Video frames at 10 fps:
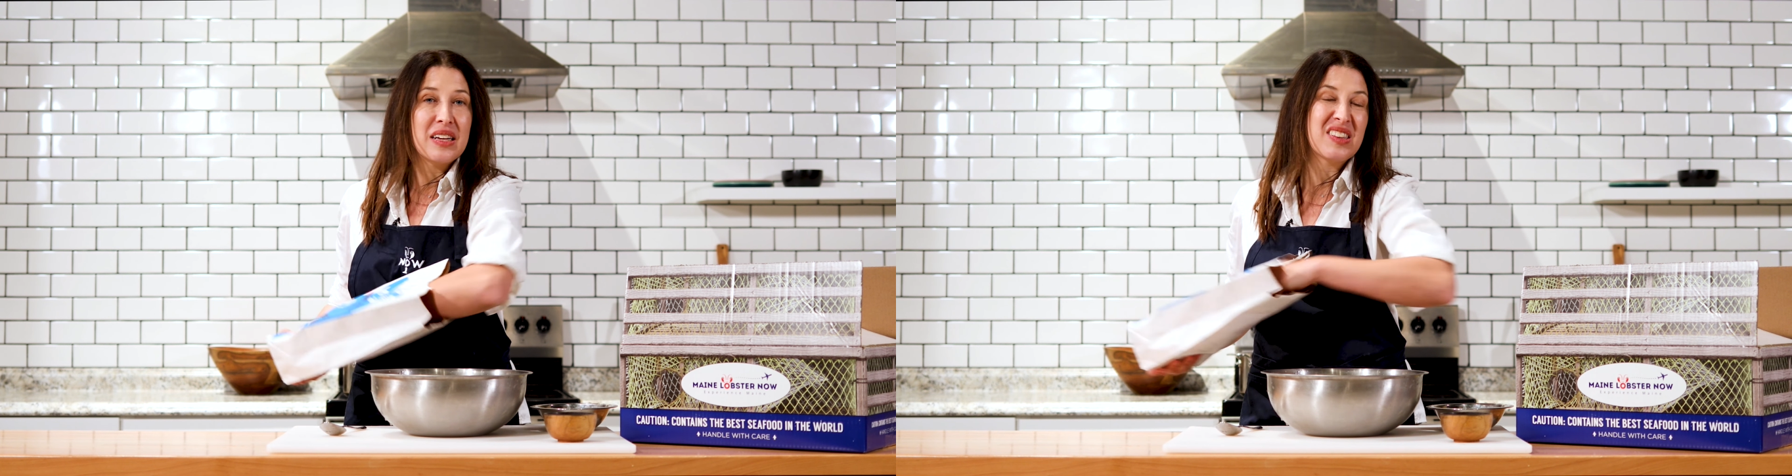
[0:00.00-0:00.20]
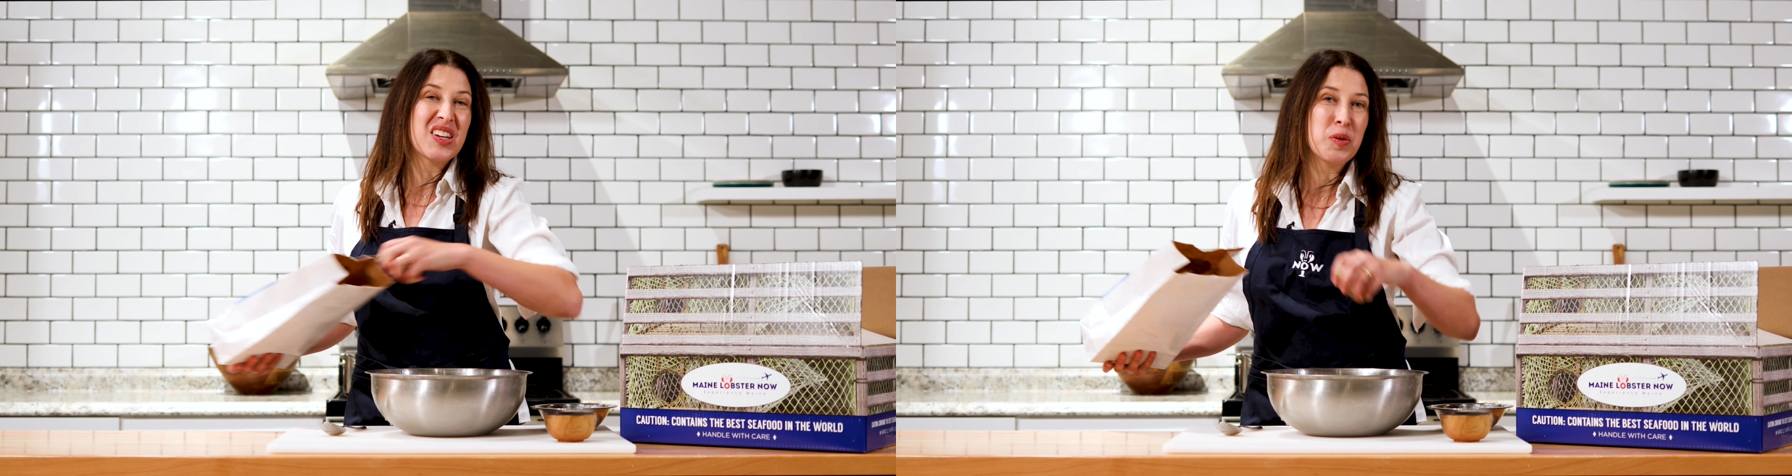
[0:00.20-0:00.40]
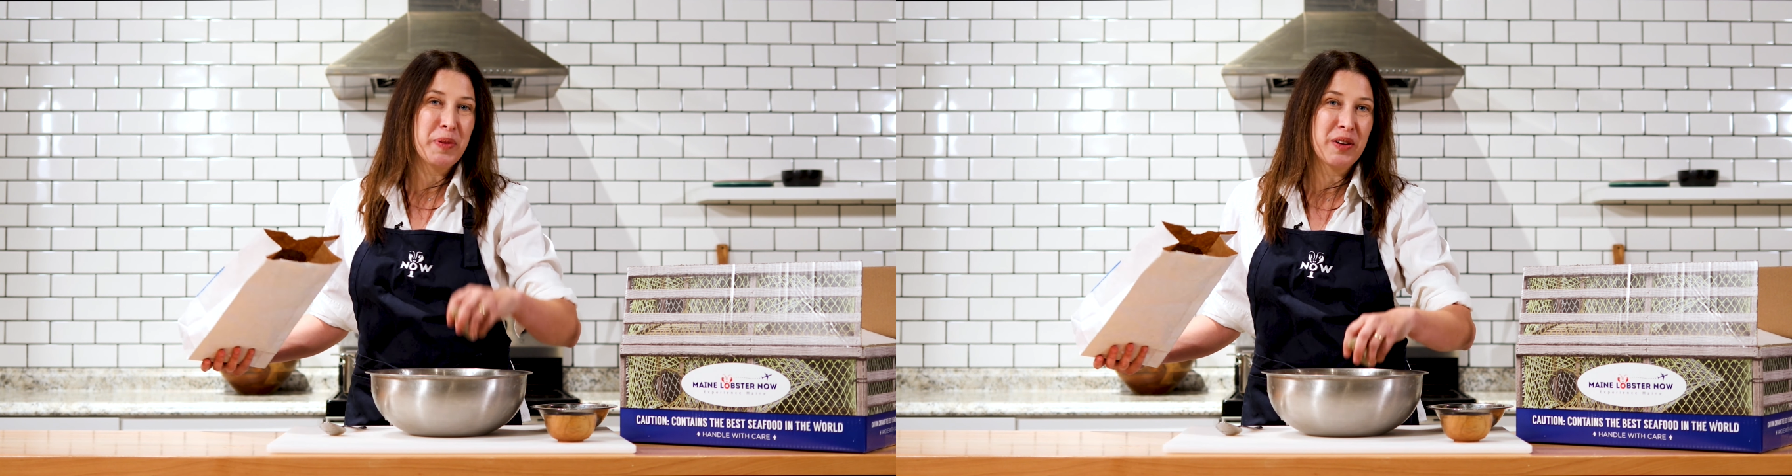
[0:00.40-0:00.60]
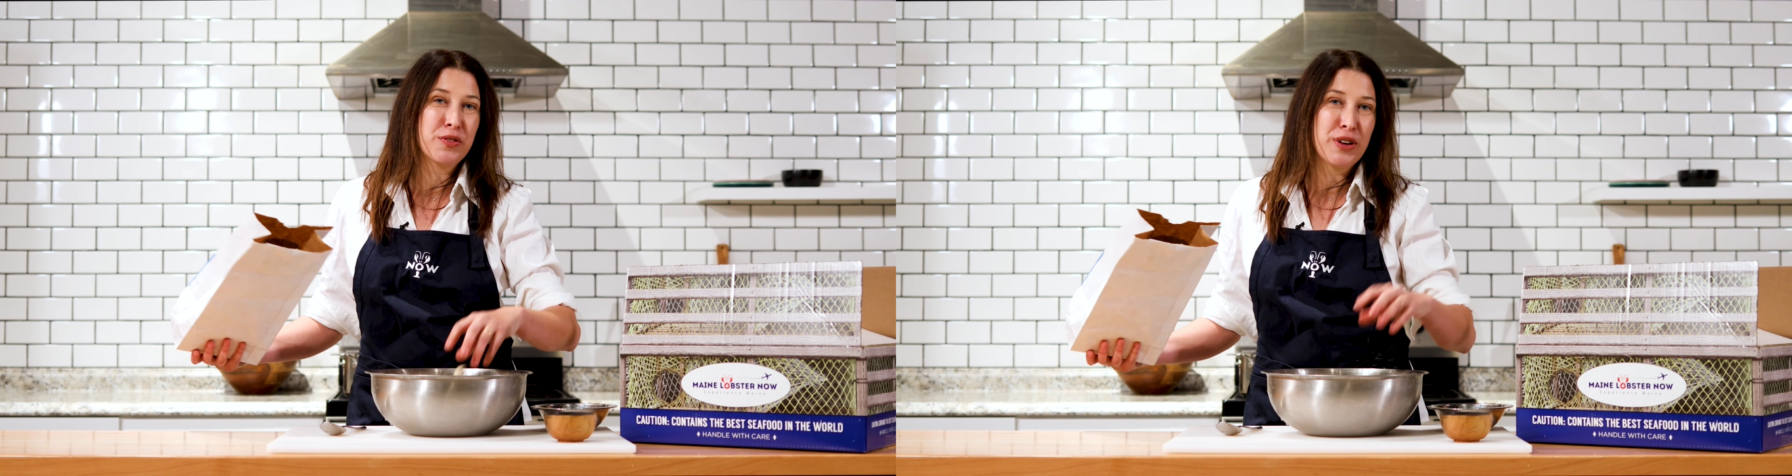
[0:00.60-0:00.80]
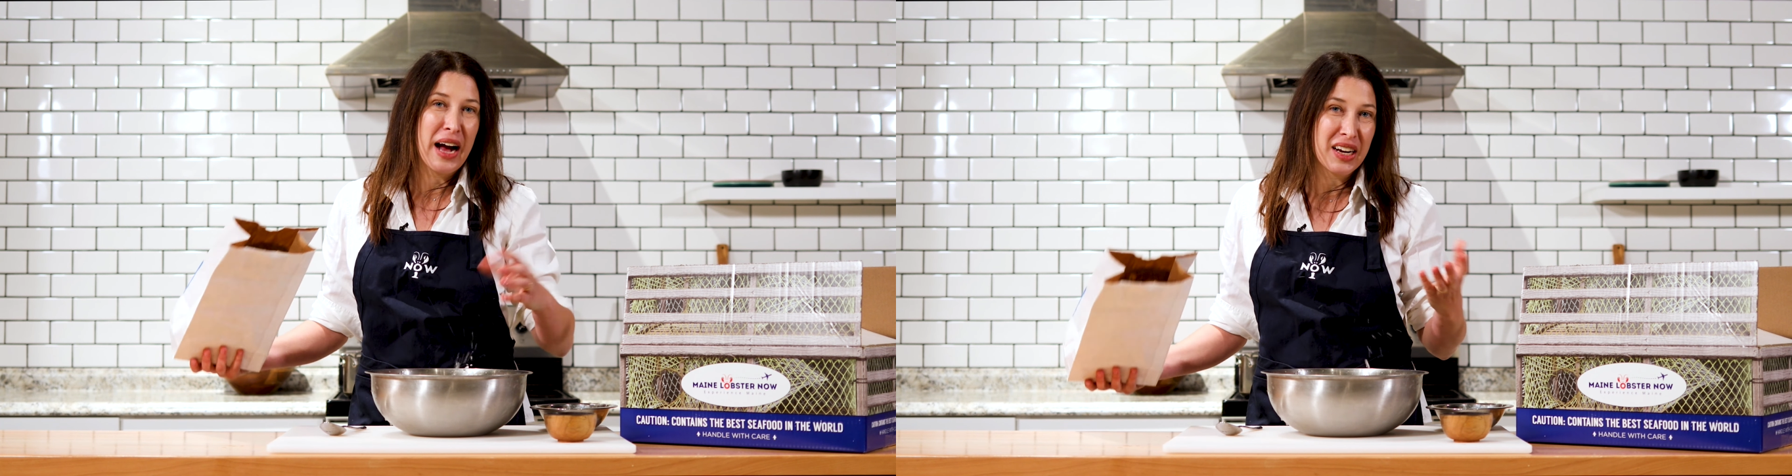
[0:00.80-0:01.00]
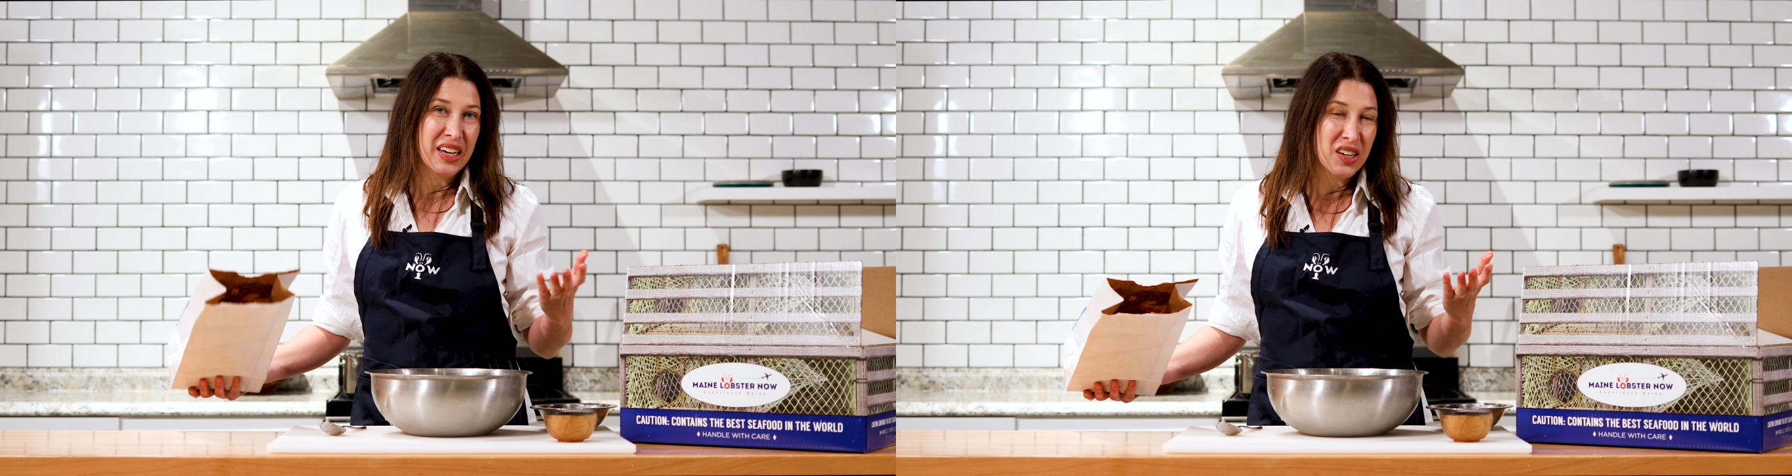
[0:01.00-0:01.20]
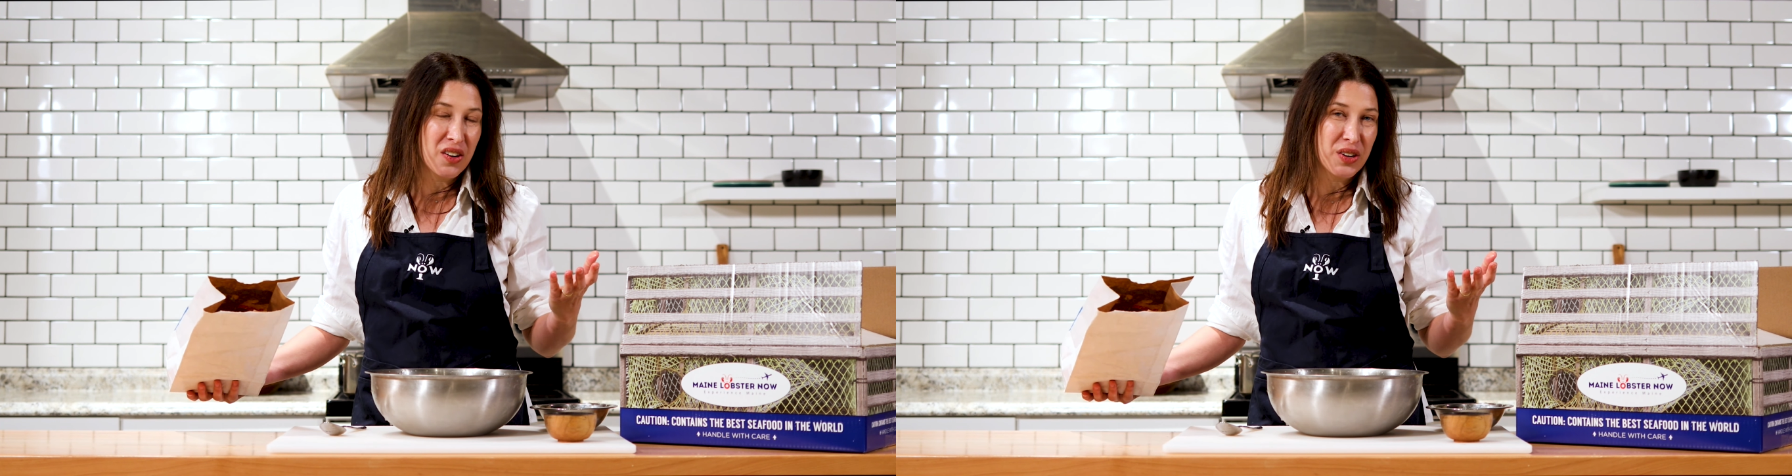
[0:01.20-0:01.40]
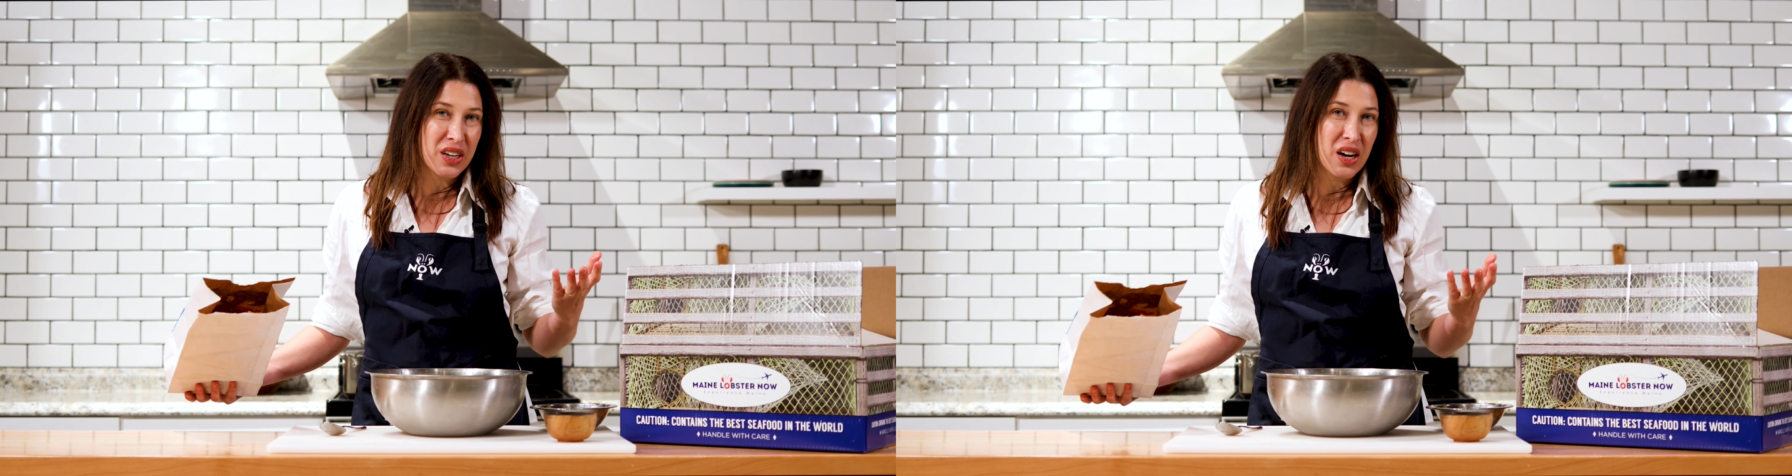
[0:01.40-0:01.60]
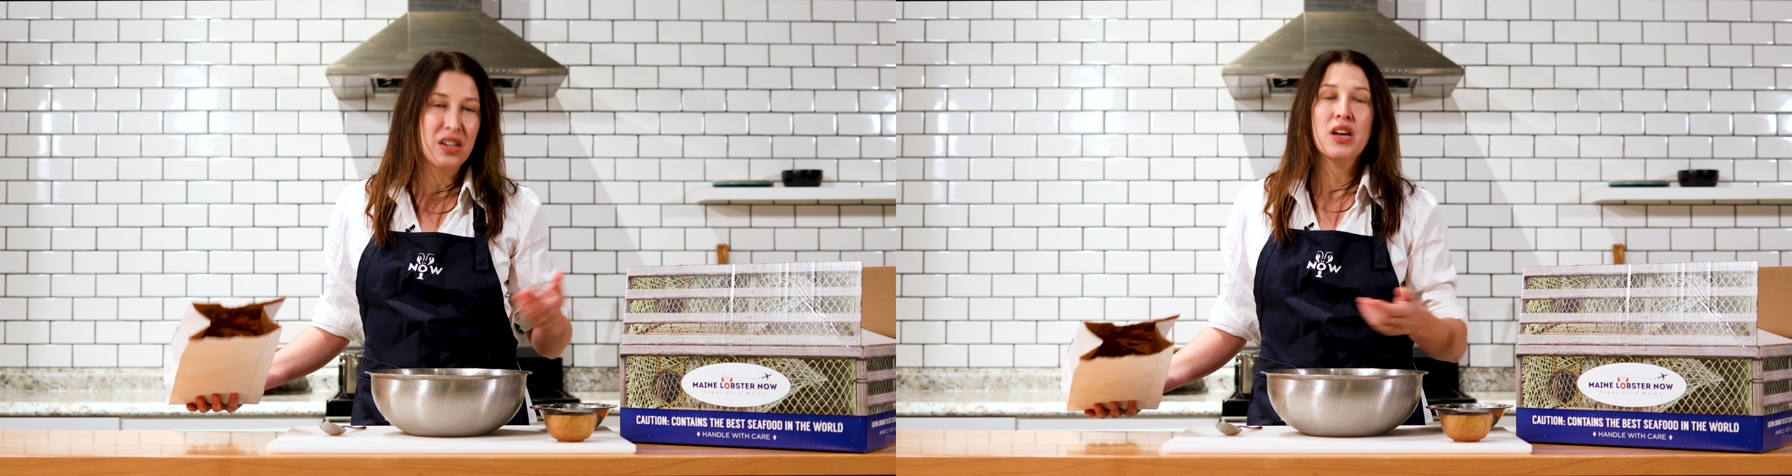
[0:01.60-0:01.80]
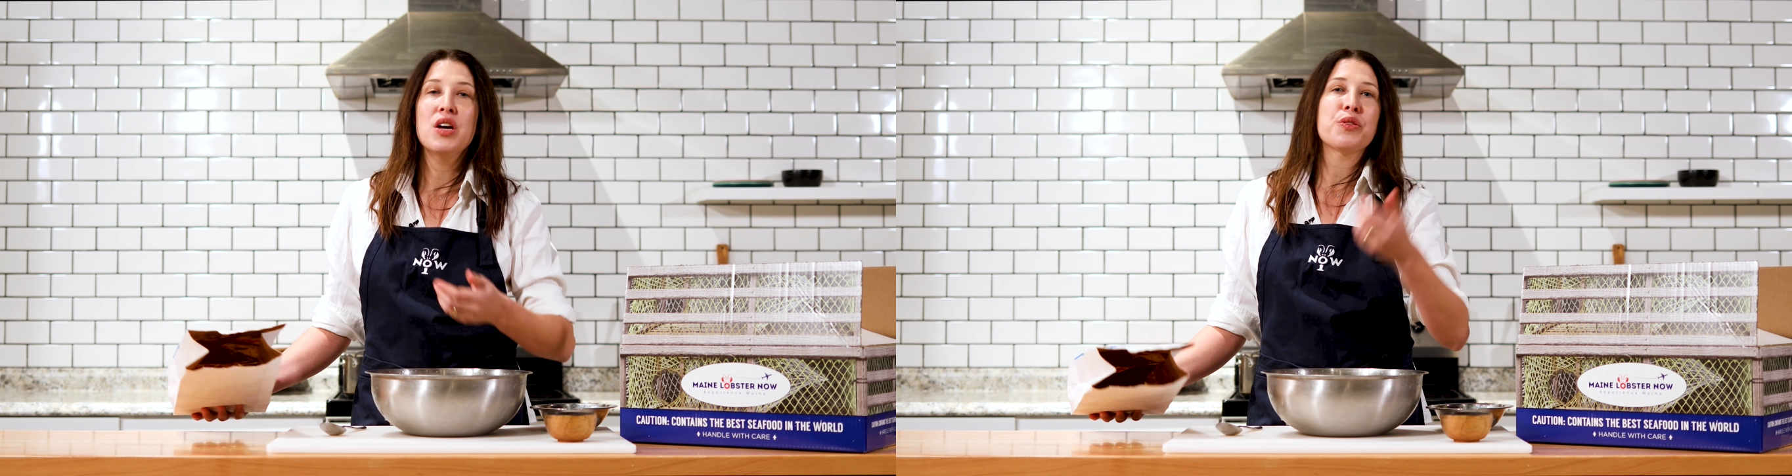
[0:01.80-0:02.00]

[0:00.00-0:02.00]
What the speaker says: a little bit of cracking going on,